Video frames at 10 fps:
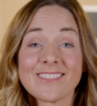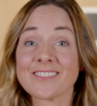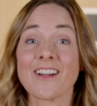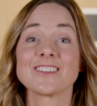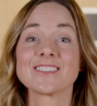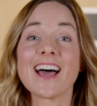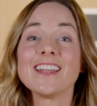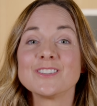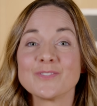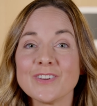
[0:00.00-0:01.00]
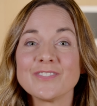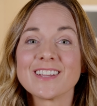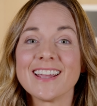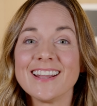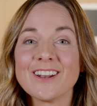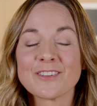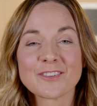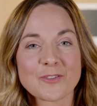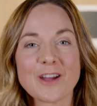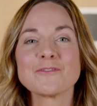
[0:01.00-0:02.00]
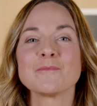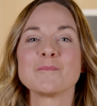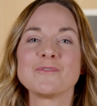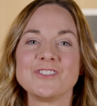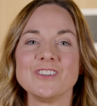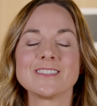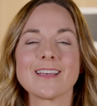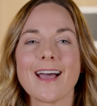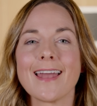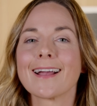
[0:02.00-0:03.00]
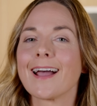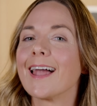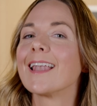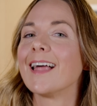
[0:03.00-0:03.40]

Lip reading: scratch that, it's 15, straight from the producer, and I kind of